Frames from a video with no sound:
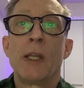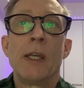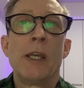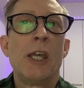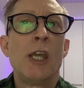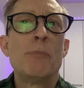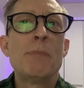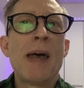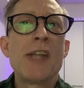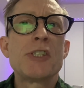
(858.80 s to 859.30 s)

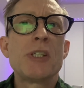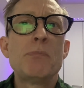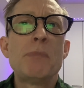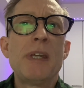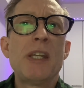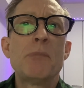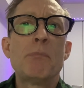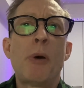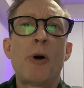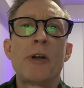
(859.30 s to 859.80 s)
Imagine
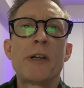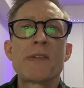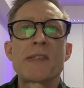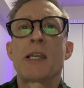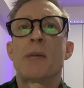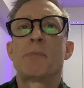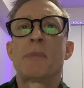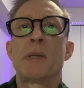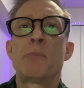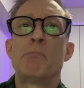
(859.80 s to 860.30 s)
being part of
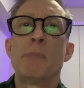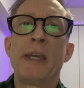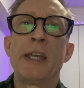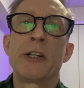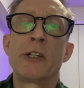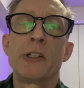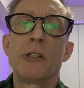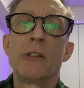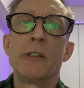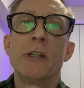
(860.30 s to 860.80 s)
something
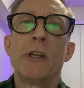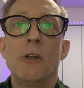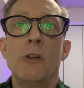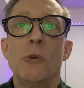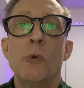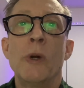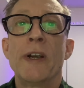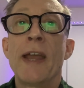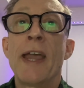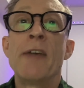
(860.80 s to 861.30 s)
bigger
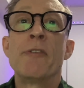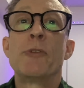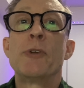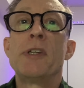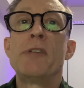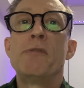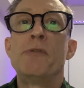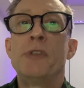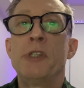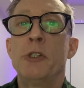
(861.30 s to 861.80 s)
where
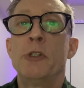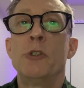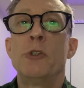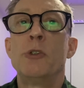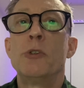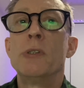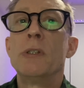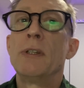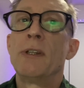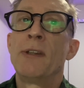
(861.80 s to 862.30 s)
every
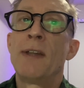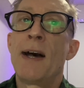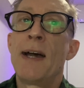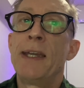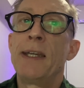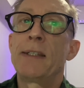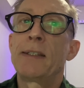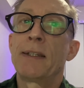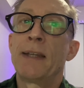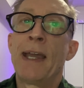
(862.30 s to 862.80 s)
view,
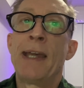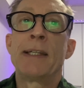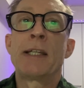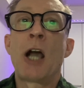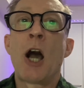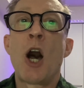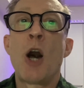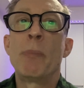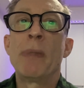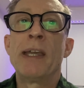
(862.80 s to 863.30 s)
like, and
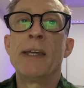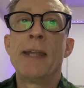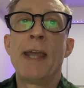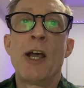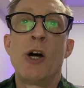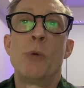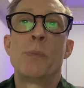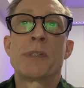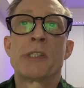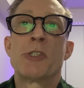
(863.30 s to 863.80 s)
comment
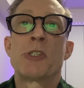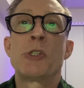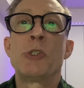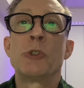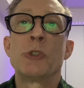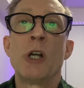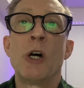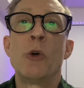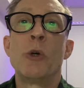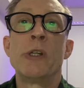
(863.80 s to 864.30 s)
helps us
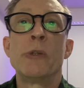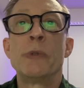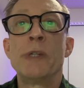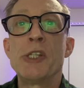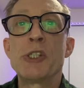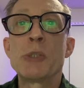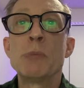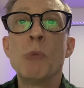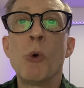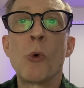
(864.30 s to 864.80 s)
grow and
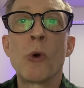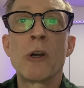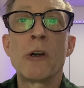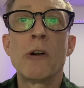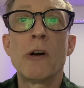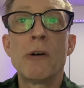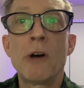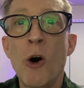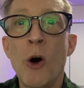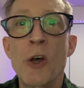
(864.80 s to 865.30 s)
reach more
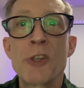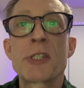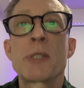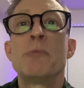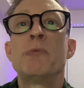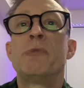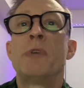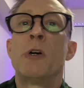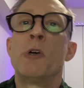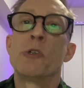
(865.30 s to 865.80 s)

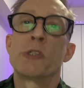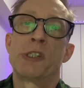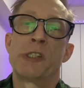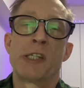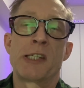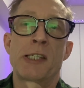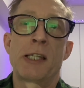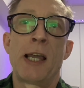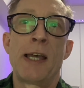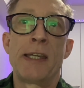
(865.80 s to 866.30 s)
awesome folks
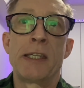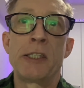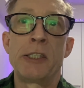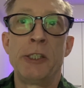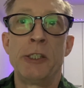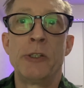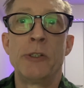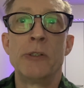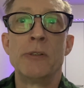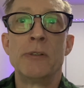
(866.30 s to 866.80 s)
just like
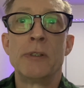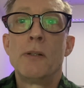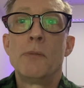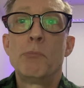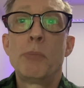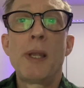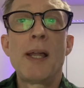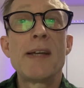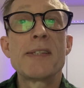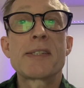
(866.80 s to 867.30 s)
you.
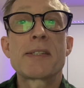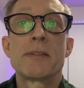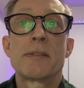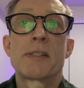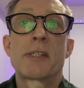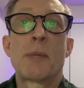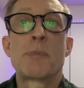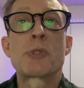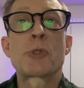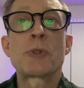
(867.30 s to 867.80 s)
Plus,
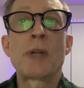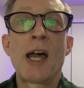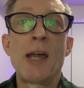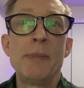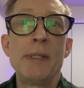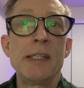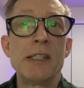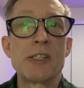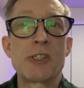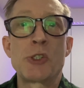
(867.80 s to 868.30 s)

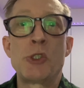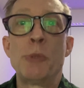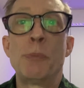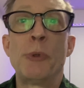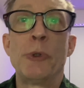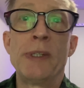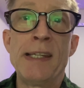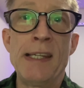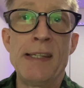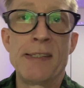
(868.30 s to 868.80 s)
subscribing is
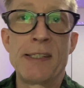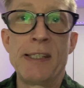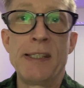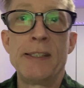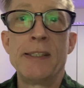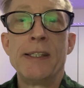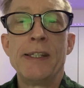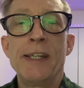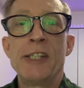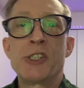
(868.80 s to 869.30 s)
super easy.
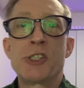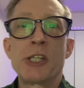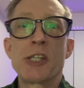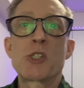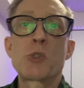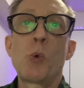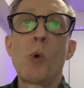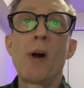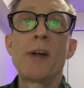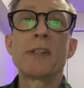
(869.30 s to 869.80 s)
It's
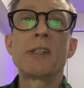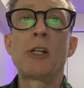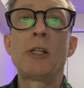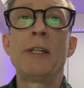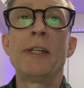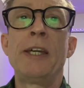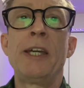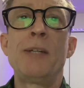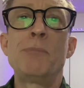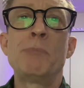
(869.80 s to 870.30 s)
just one
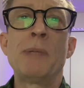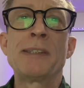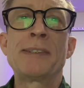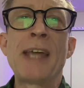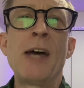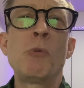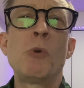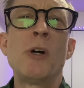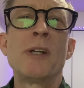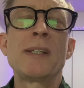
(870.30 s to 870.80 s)
click, but
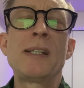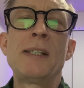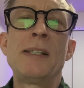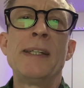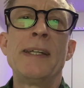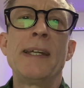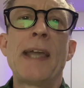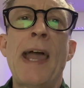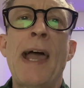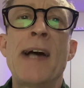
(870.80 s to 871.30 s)
that one
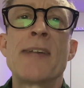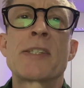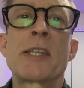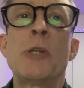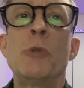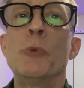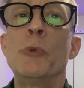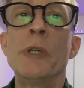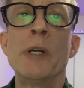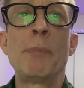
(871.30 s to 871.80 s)
click has
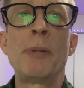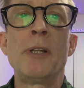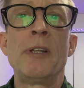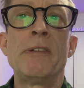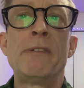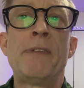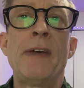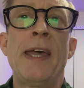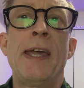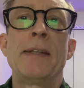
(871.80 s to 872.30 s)
a ripple
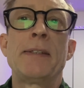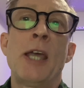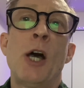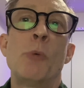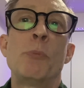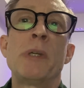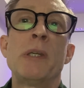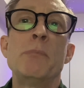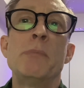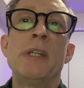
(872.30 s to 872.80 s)
effect,
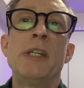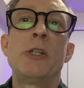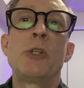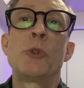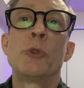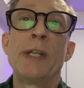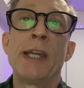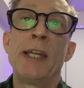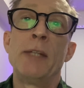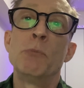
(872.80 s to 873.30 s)
helping me
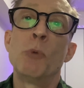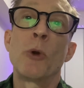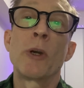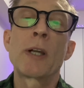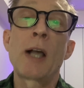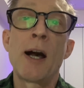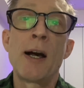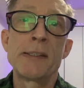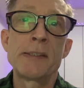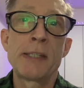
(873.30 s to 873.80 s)
create more
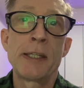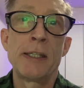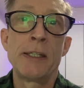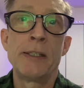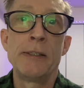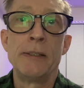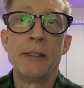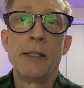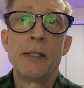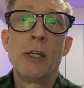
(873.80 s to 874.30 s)

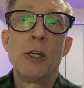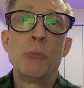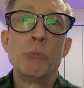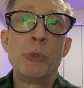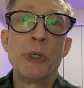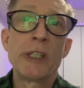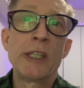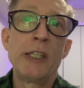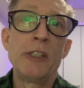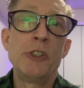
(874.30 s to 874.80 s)
content,
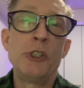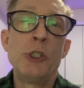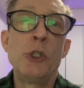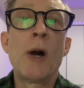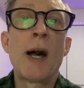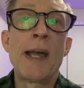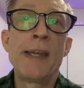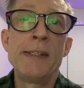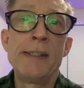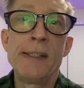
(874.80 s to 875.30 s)
bringing new
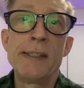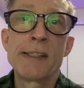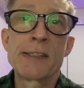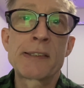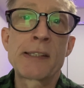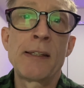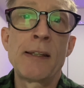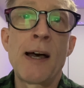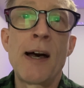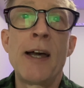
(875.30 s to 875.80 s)
ideas
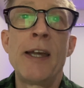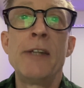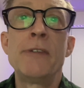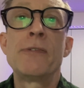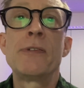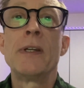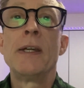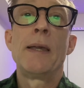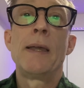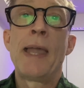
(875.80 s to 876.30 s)
to
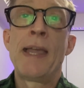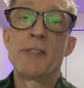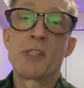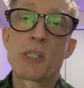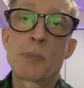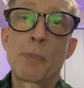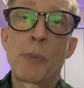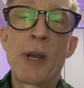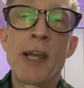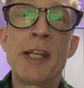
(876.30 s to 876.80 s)
life, and
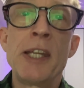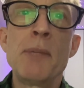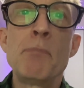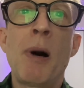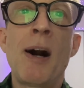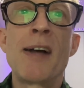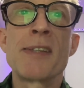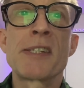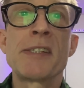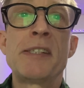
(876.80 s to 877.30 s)
spreading
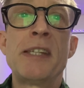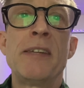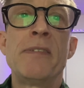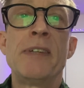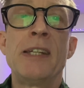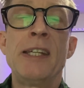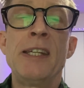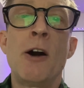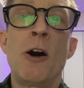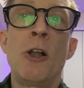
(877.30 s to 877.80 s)

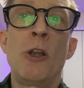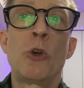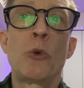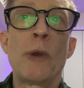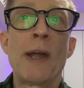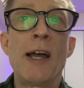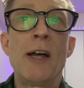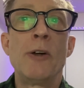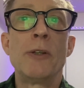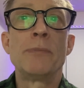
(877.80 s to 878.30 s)
positivity all
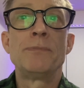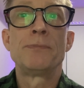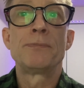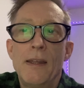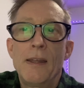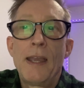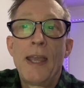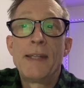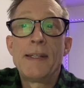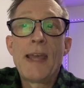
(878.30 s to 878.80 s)
around.
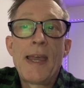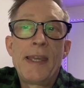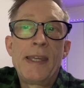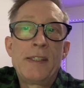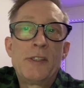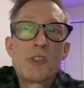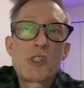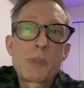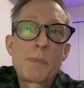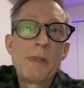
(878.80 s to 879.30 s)
And hey,
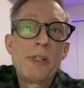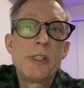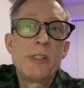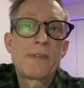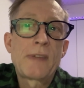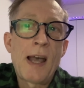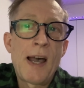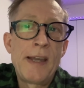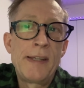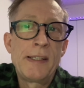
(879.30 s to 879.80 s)
in the spirit
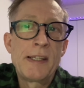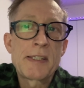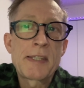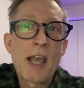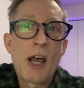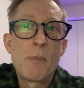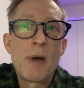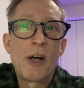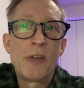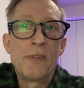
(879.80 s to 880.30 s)
of kindness,
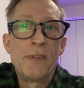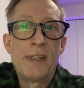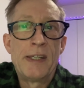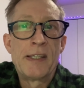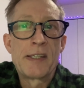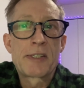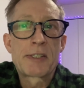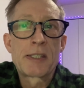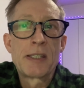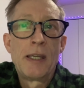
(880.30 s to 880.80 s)
how about
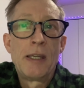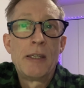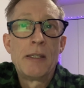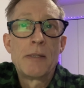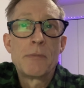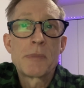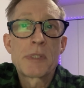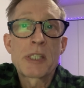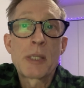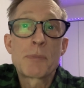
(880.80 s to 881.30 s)
this?
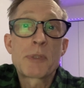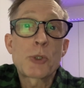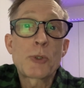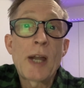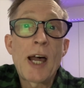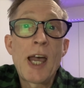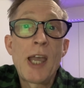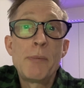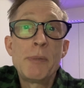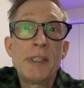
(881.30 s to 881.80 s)

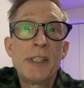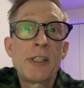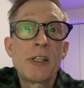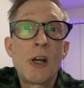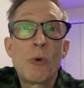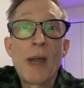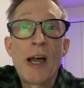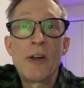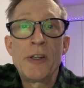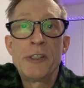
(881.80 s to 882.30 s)
Subscribe and then
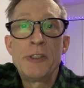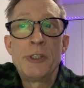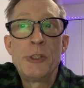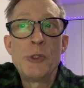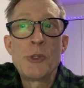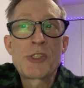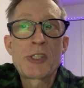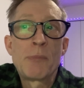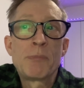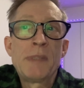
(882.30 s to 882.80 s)
go out and do
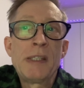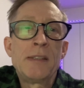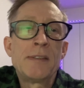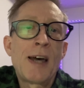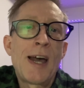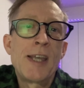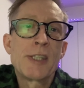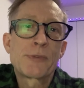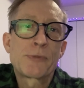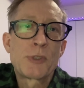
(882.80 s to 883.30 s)
something
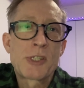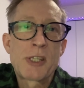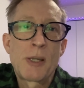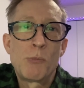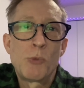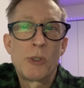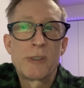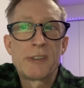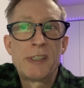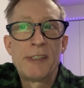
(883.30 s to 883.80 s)
nice for
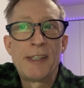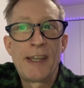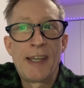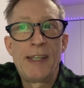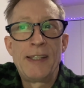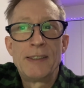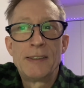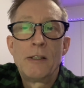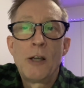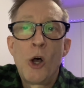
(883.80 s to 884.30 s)
someone
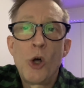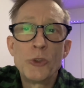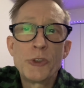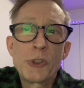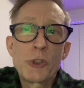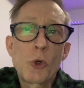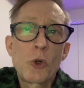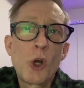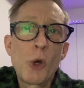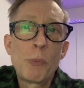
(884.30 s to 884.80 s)
today. Hold the
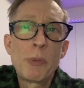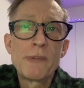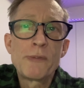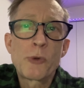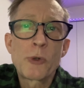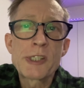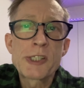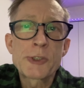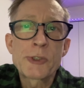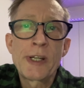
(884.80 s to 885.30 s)
door open
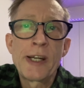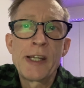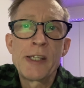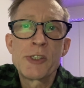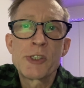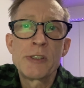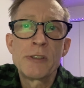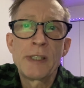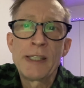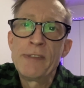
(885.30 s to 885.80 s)
for a
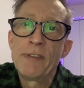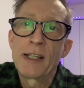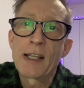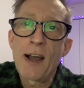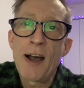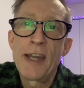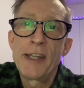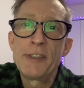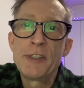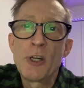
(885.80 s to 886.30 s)
stranger, leave a
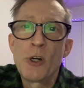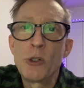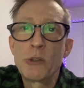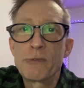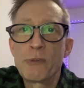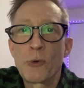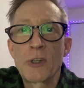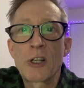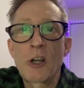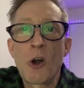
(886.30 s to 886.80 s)
kind note
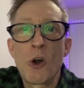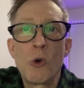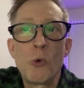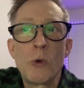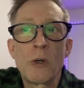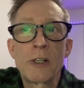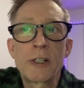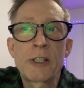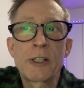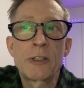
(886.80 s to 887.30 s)
for a
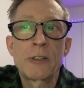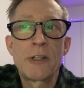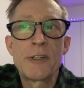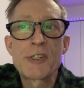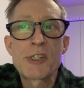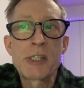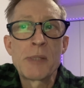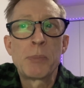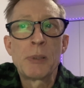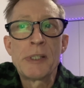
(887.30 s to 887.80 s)
coworker, or
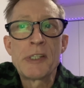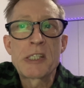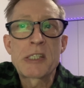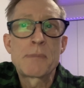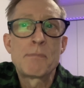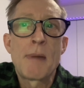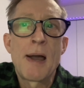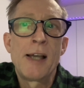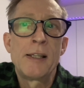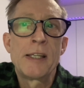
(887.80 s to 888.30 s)
simply
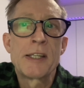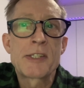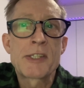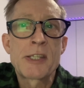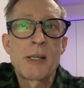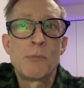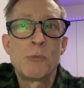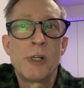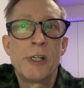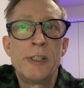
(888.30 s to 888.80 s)
smile at
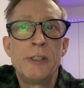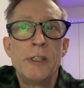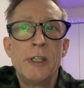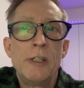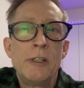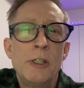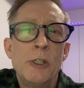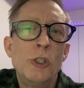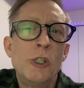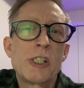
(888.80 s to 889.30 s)
someone
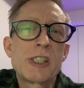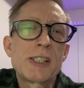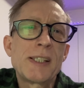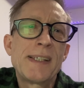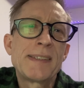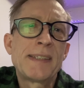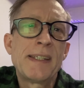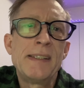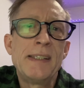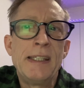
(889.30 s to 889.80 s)
who looks
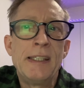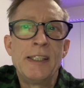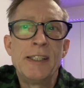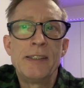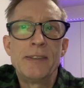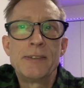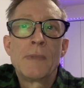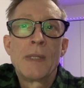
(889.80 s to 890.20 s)
like they need it.